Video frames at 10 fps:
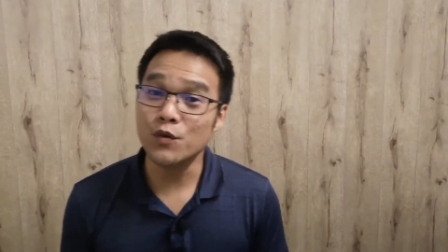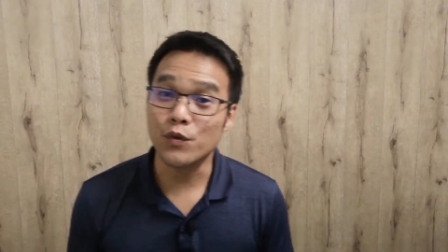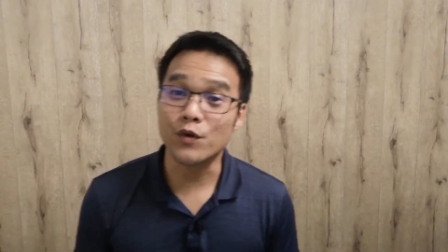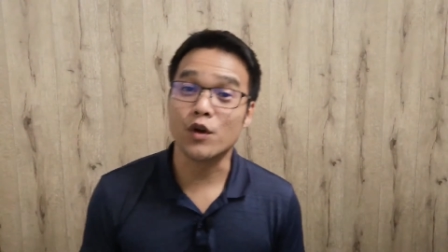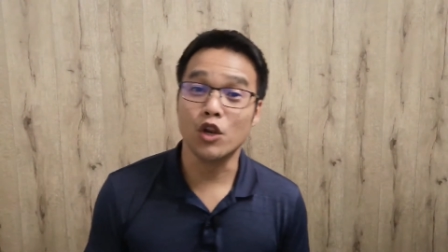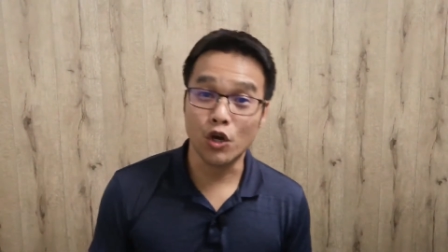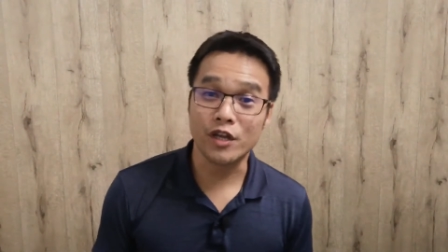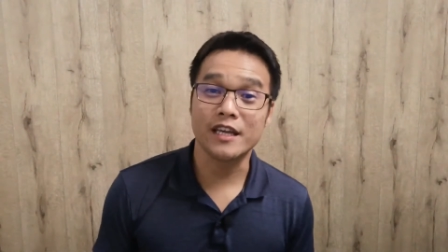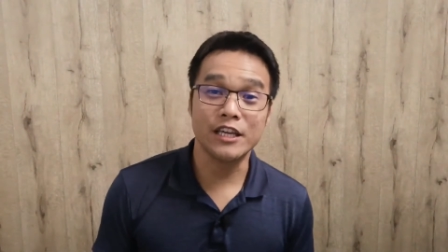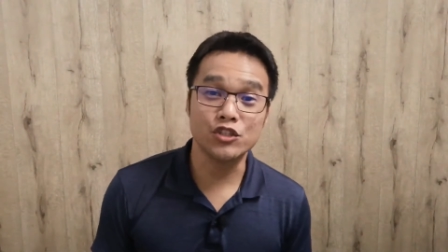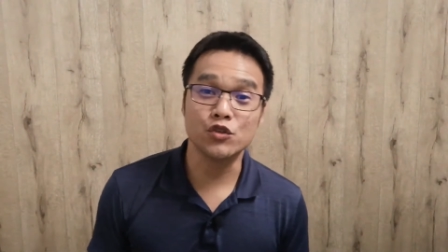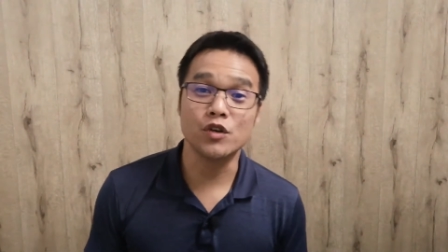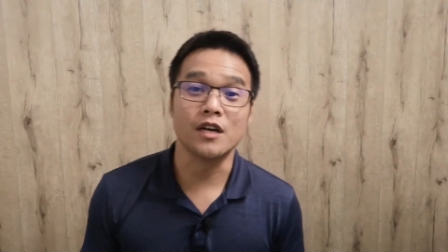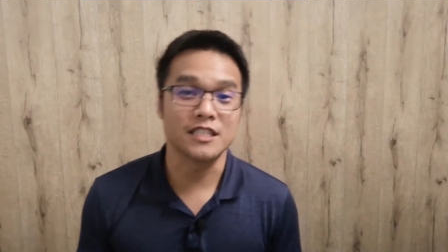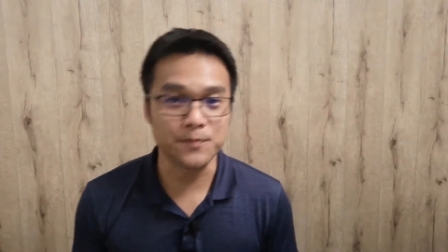we will look into
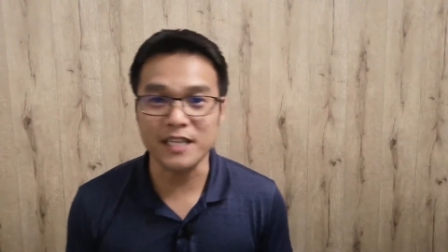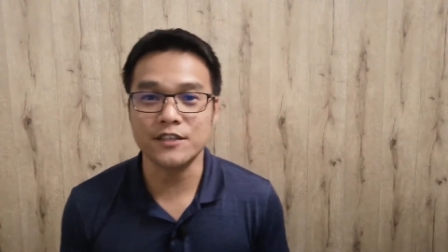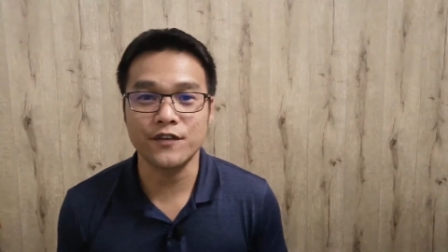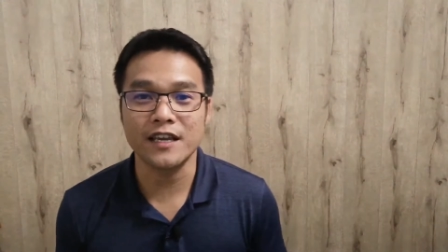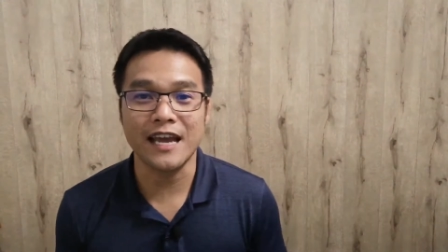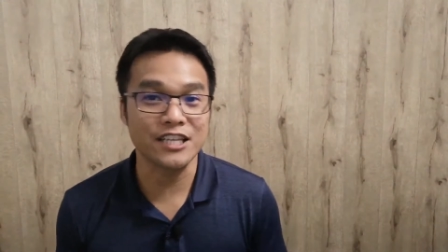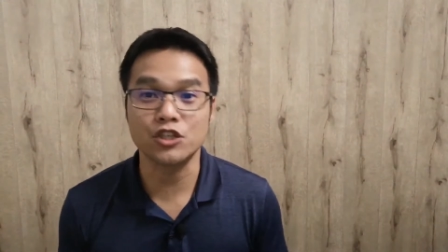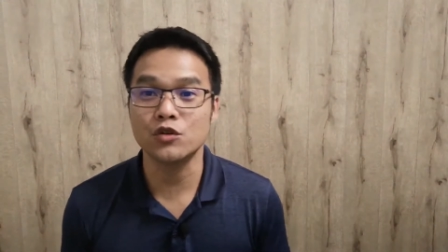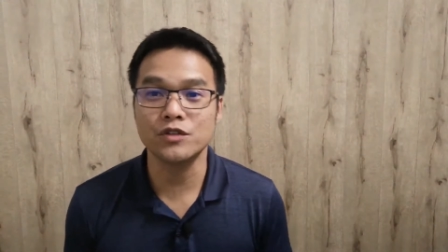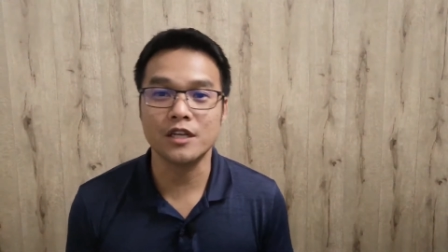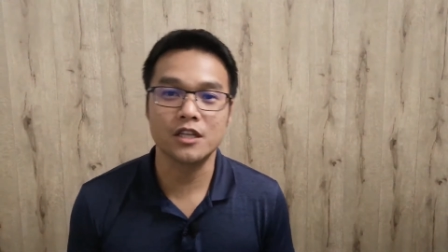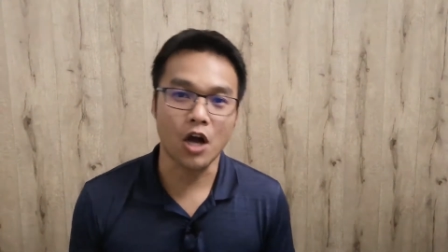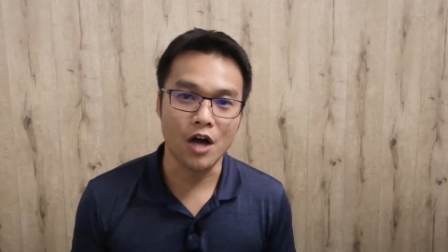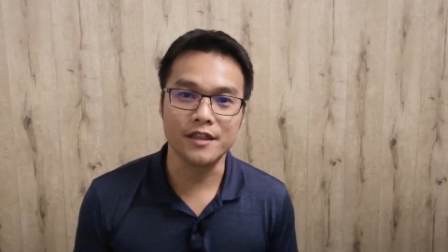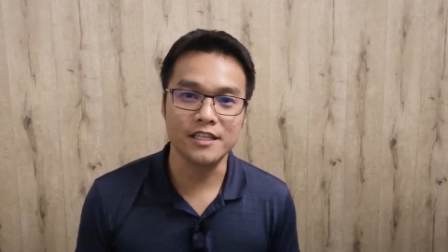a specific excluded
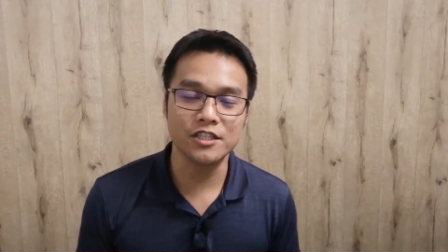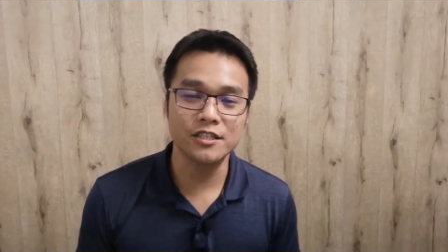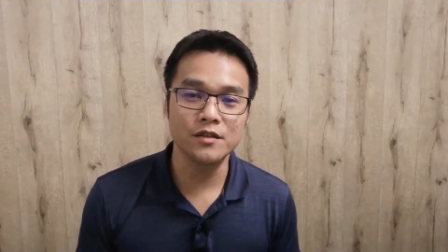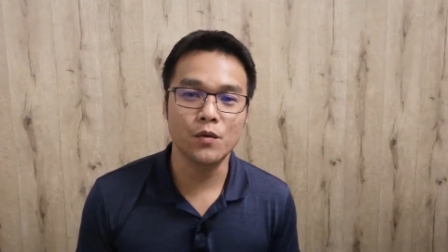condition